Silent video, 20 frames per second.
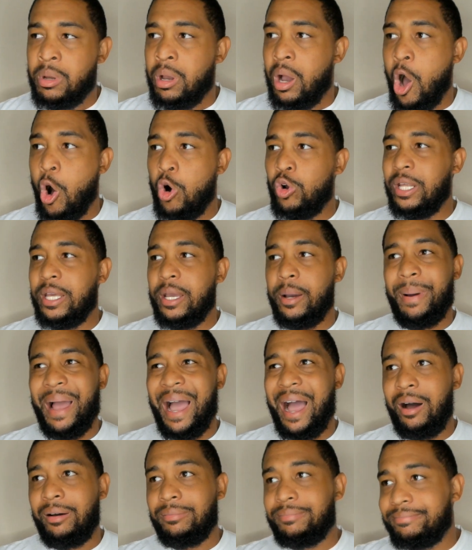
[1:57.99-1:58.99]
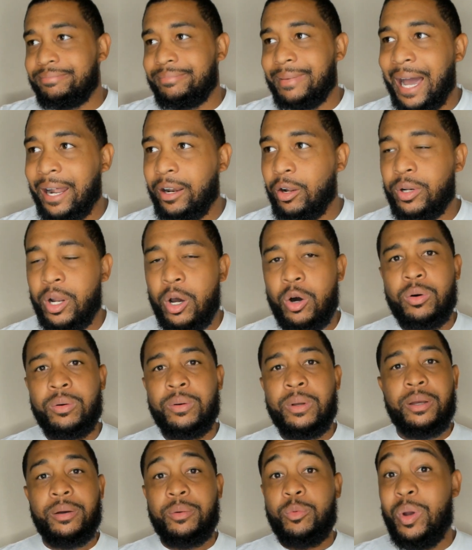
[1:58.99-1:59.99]
only about, I don't know,
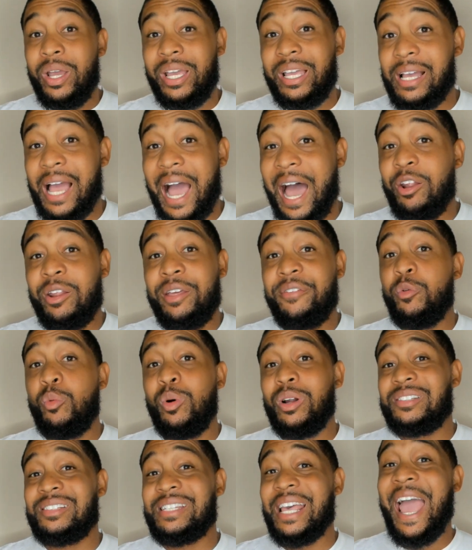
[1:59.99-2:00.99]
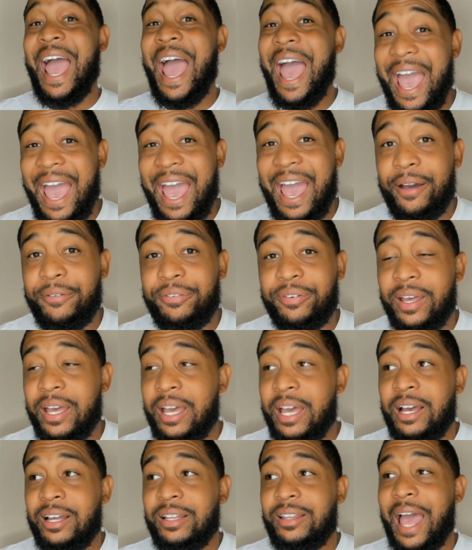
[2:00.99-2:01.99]
I don't even want to say half.
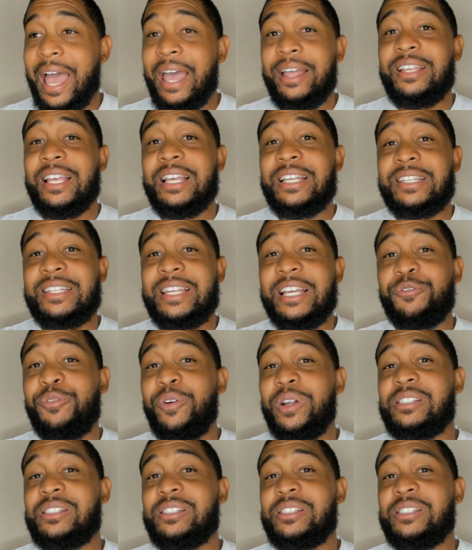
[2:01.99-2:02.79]
Just for